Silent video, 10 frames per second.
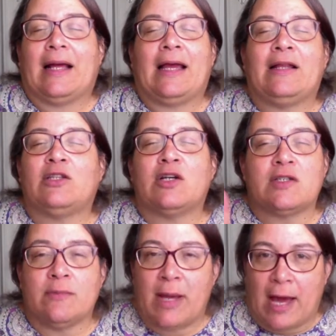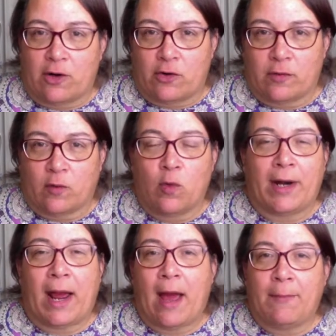It doesn't matter.
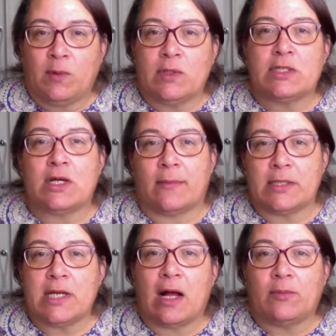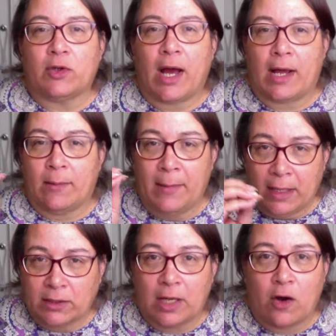What happened was Thomas Halbert had a
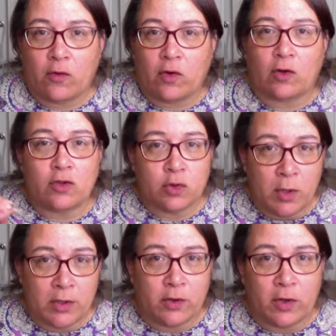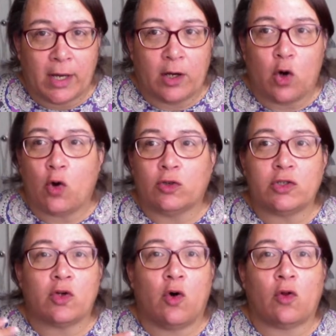meltdown on Twitter and called
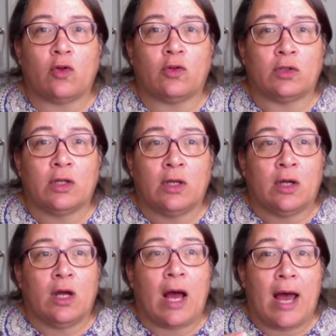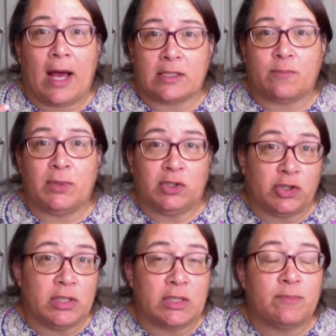us old ass
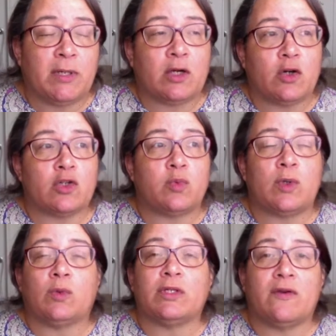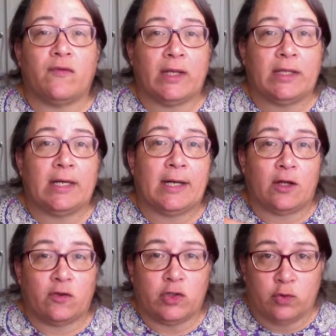bitches because we were defending
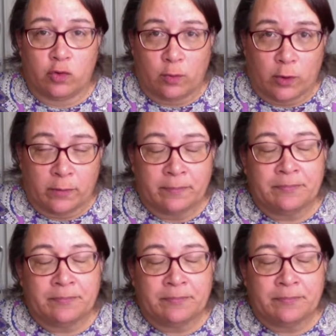another YouTuber